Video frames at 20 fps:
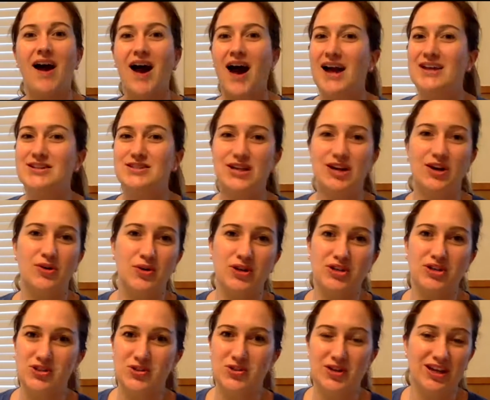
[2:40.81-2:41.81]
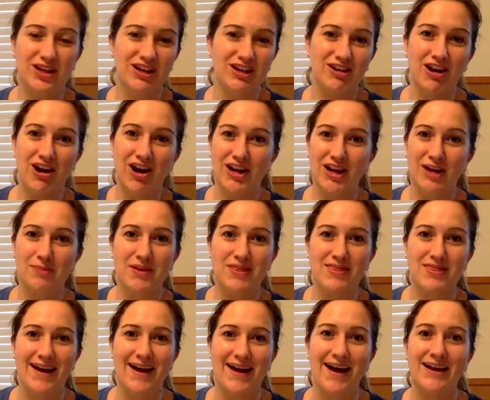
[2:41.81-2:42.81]
I don't want you to get caught up in
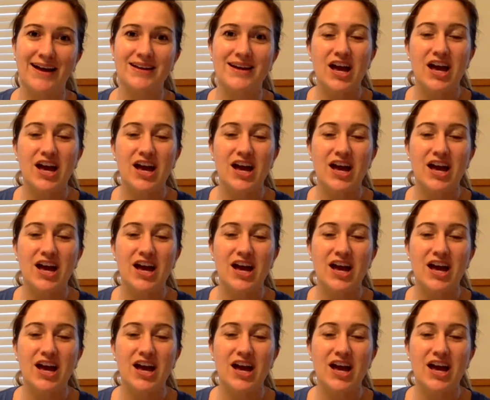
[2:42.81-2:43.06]
that.